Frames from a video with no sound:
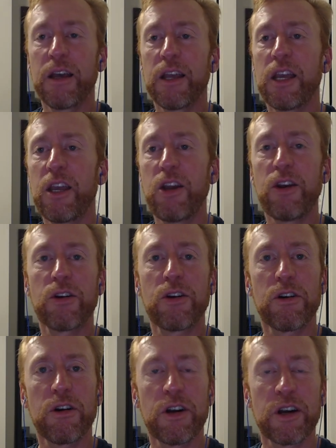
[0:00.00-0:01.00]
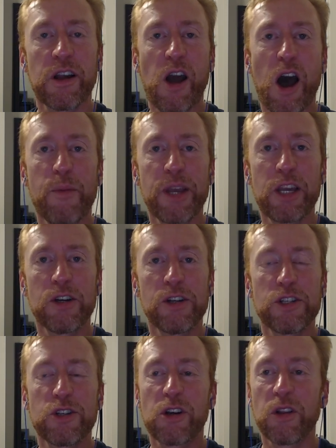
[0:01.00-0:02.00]
here on Uncommon
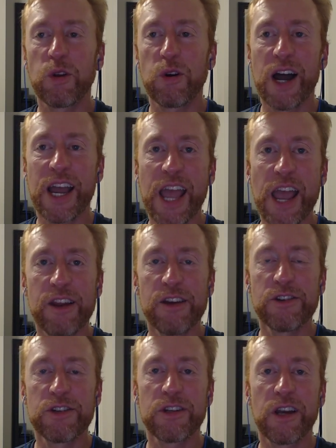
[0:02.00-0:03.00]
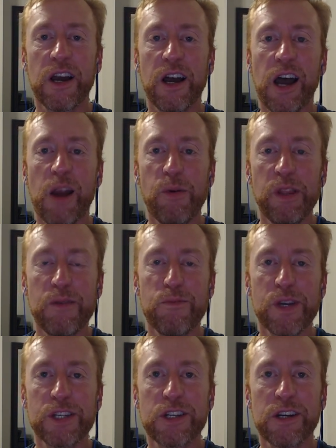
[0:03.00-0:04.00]
Goods. Took a little hiatus. I really
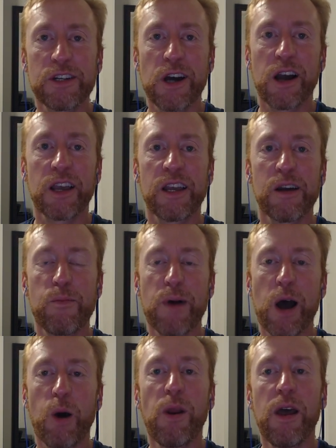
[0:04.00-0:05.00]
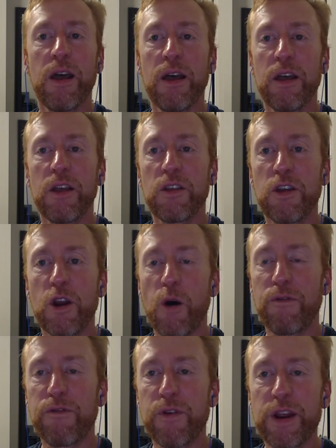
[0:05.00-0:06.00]
missed talking about,
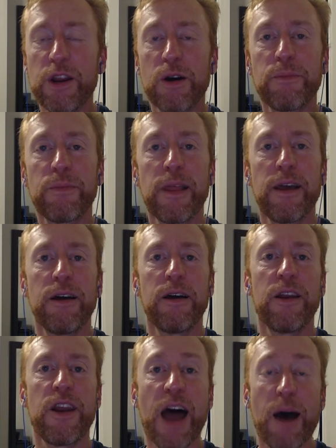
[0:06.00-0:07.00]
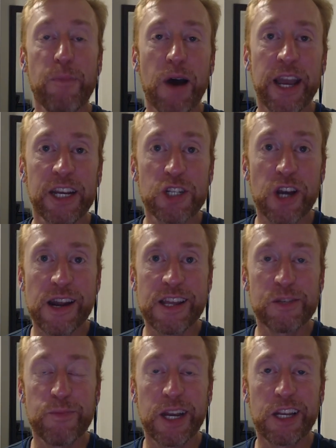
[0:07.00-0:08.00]
freedom, not buying
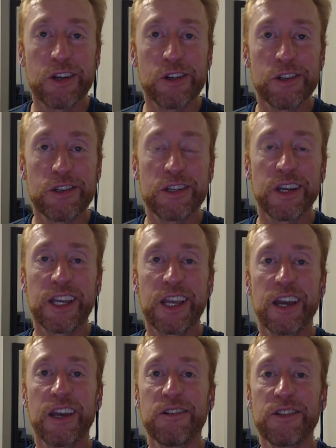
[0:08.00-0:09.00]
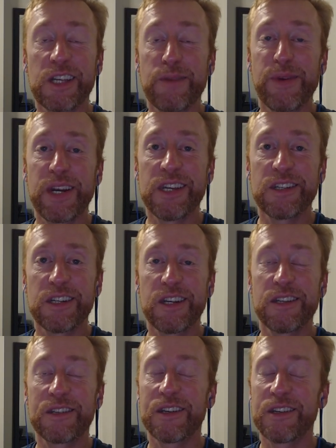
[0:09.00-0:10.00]
Chinese-made goods. Again,
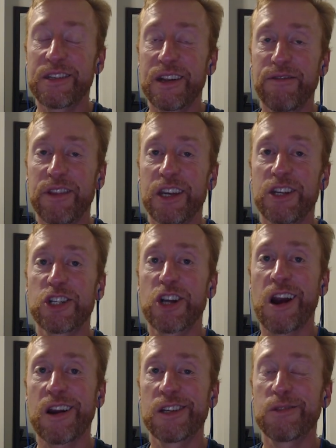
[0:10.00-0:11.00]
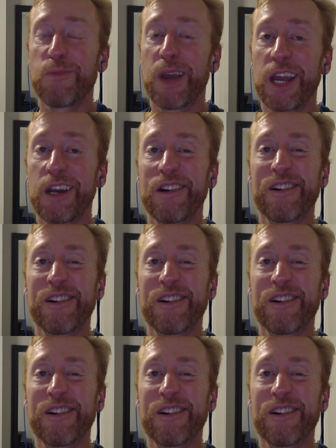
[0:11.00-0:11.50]
CBDCs is definitely a Chinese-made